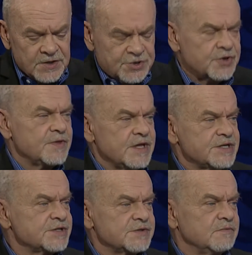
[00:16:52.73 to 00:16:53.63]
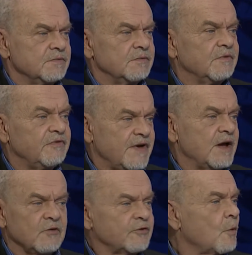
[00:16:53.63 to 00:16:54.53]
should this
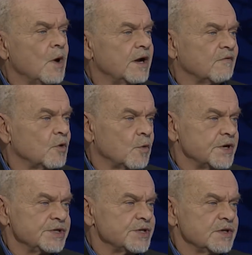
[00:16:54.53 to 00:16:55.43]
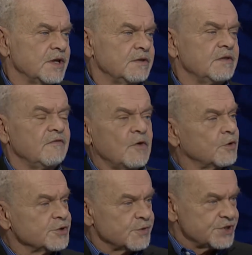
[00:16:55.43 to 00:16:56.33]
fail for whatever reason that the
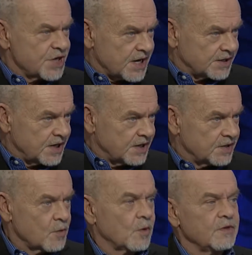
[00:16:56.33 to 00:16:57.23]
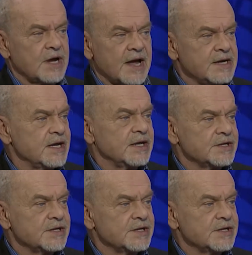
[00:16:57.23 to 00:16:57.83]
voters mm-hmm. reject it or the idea